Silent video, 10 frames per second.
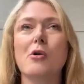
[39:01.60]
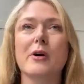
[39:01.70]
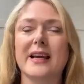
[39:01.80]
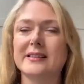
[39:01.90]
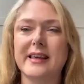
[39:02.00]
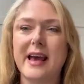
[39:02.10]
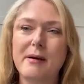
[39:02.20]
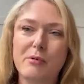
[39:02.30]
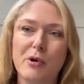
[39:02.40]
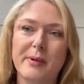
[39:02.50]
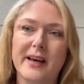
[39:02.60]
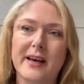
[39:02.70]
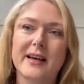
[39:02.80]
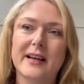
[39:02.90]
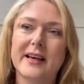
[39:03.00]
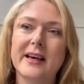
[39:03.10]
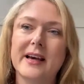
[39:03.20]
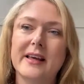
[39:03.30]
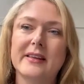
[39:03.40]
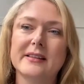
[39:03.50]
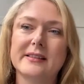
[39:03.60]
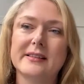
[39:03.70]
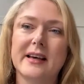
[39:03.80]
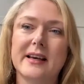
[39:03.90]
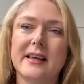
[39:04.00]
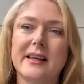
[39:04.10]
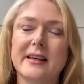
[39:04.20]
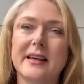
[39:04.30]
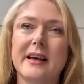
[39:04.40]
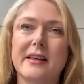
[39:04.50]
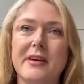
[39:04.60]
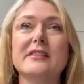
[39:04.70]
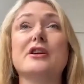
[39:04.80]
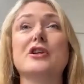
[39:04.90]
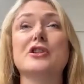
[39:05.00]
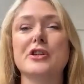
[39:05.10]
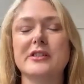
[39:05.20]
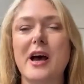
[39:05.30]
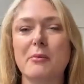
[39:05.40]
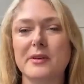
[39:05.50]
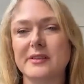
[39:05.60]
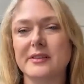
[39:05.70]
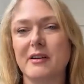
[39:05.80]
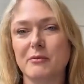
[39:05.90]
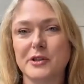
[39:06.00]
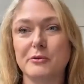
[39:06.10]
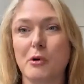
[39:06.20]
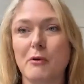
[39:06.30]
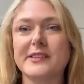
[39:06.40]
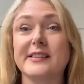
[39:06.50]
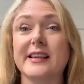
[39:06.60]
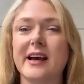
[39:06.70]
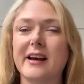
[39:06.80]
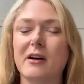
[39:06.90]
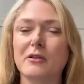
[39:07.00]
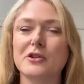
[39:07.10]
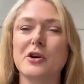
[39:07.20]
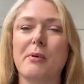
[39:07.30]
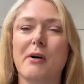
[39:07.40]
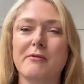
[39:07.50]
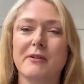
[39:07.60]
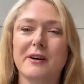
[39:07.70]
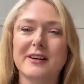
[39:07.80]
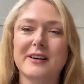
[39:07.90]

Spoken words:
or getting to the airport a bit early. There's things you can do to help yourself, which you are obviously on top of.